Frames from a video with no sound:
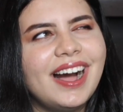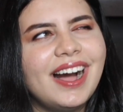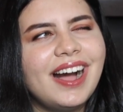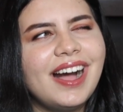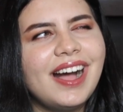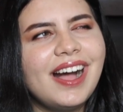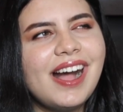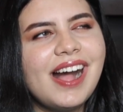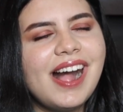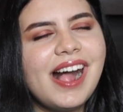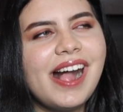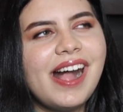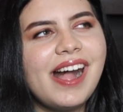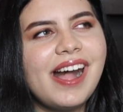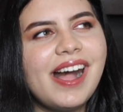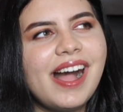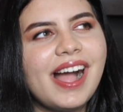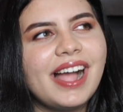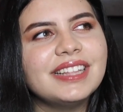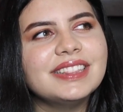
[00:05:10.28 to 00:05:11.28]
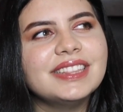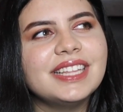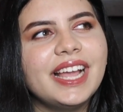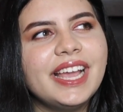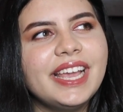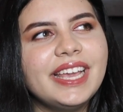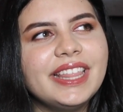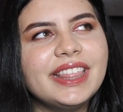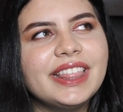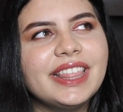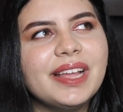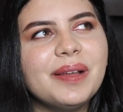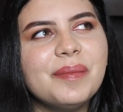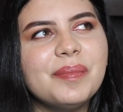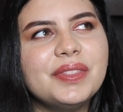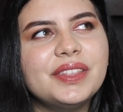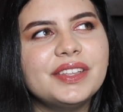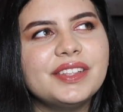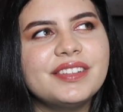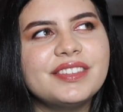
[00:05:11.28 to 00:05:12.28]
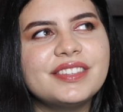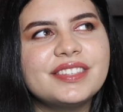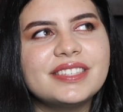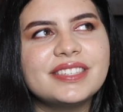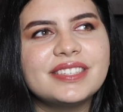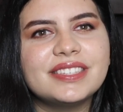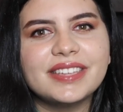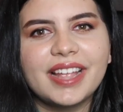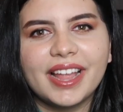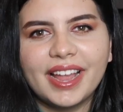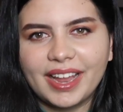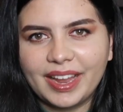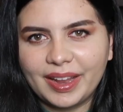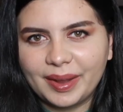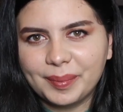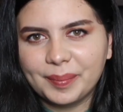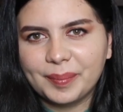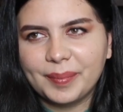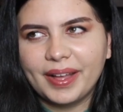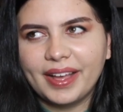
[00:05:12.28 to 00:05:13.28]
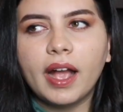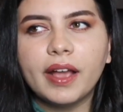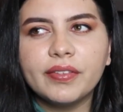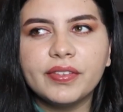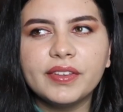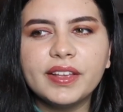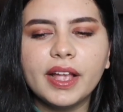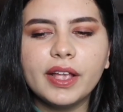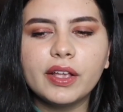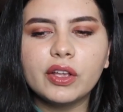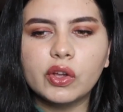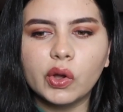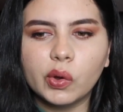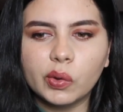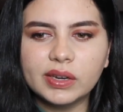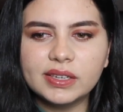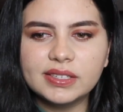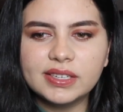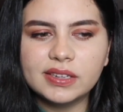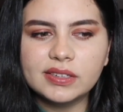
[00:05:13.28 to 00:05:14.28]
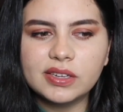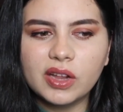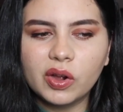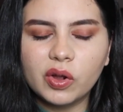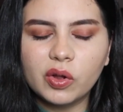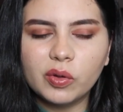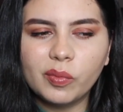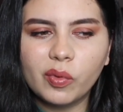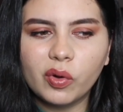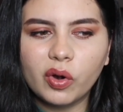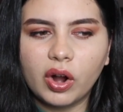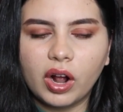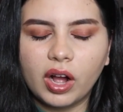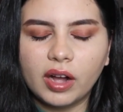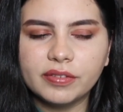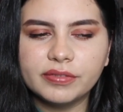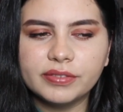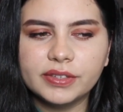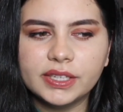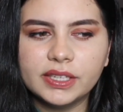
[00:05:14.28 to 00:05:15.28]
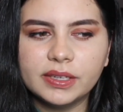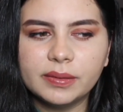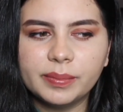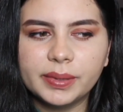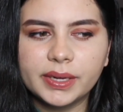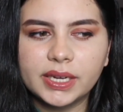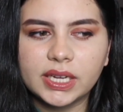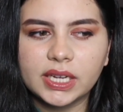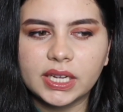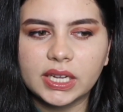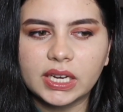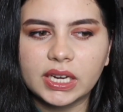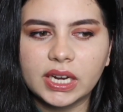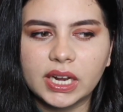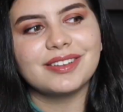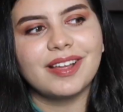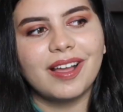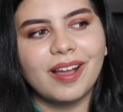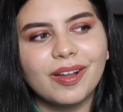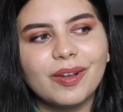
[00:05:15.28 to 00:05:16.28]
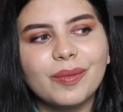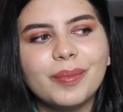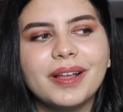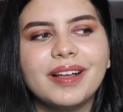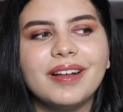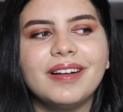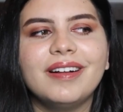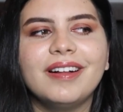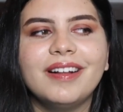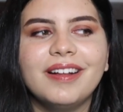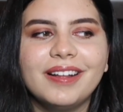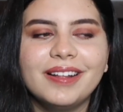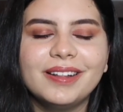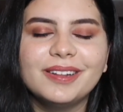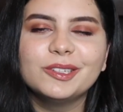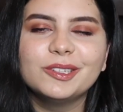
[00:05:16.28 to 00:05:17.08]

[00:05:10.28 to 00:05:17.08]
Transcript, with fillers: Uh, I like them the same. I think I go to Del Taco more often, but Taco Bell,